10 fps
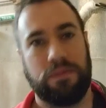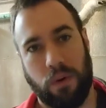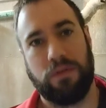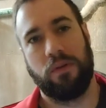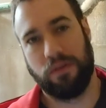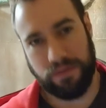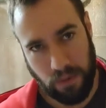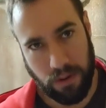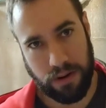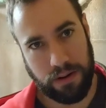
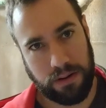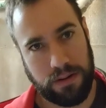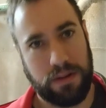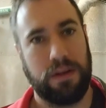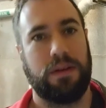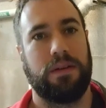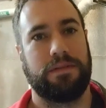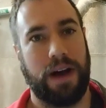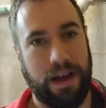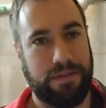4-4-4,
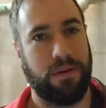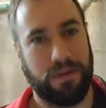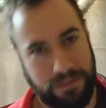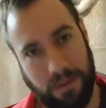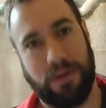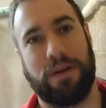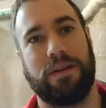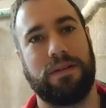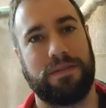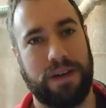
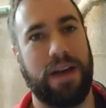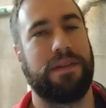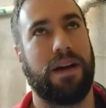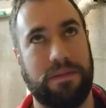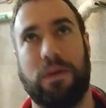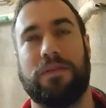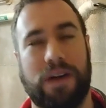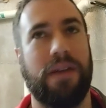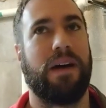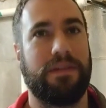5-4-4, 5-5-4,
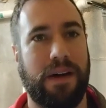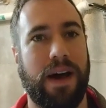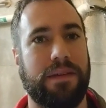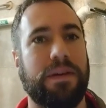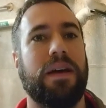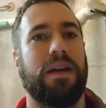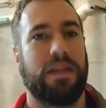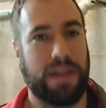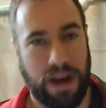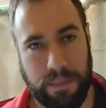5-5-5,
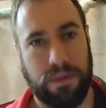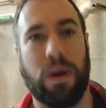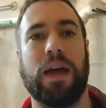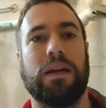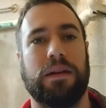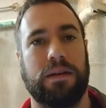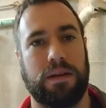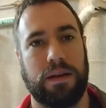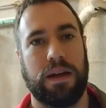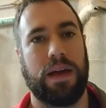then up the weight,
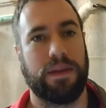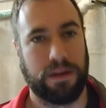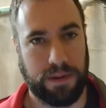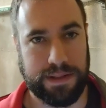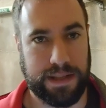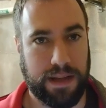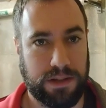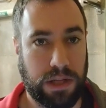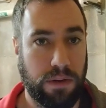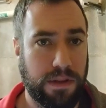and then increase again.
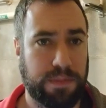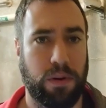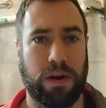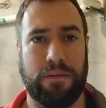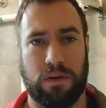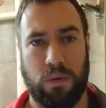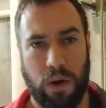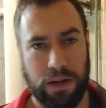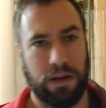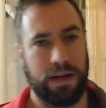So you can run this program for
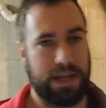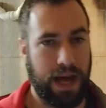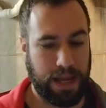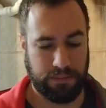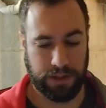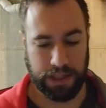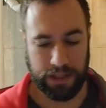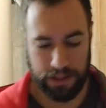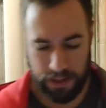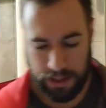quite a long time,
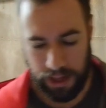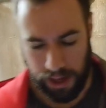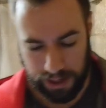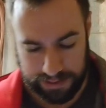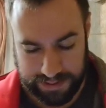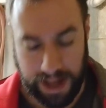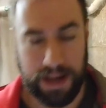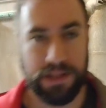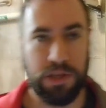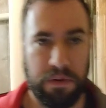really. It's
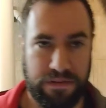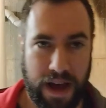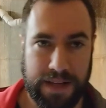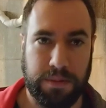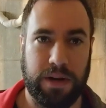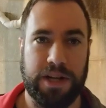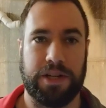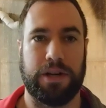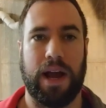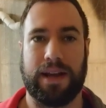not a super fast
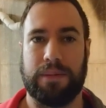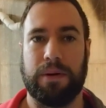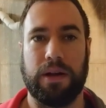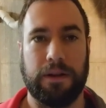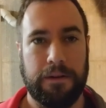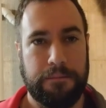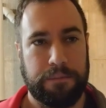progression. You're not gonna